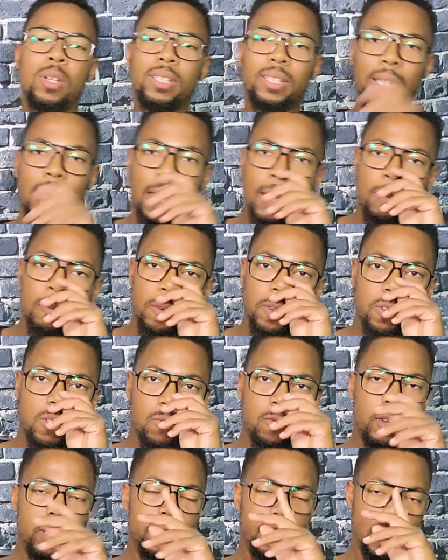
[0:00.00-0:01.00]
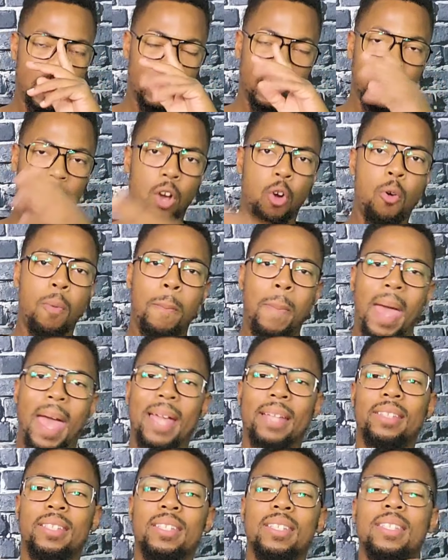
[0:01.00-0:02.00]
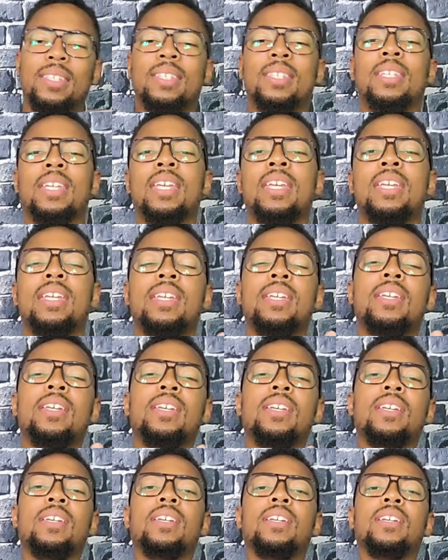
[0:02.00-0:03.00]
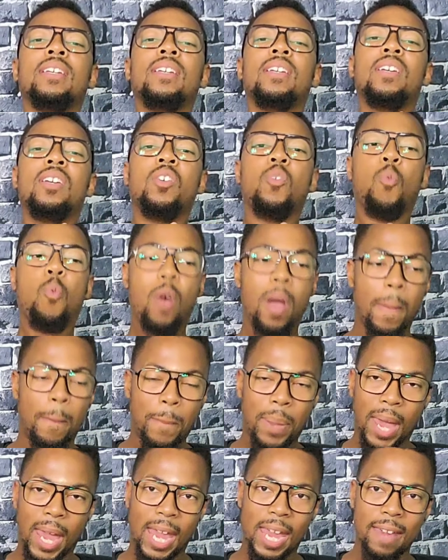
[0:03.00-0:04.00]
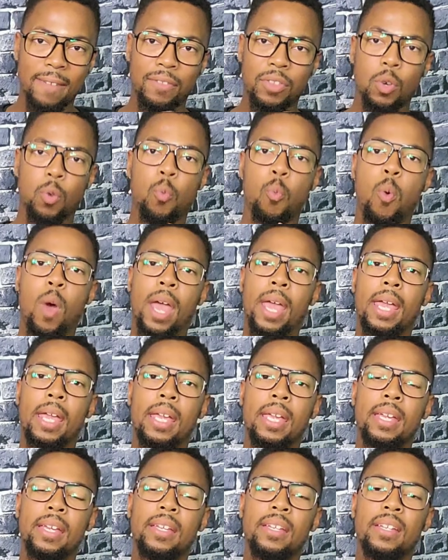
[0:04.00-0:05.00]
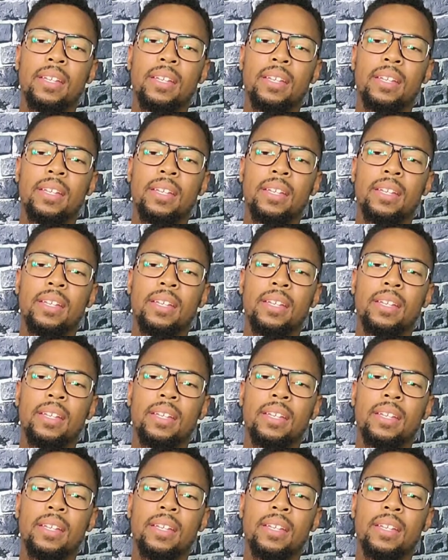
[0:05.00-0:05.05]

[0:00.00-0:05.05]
it's like when you really go back to see what paved the way,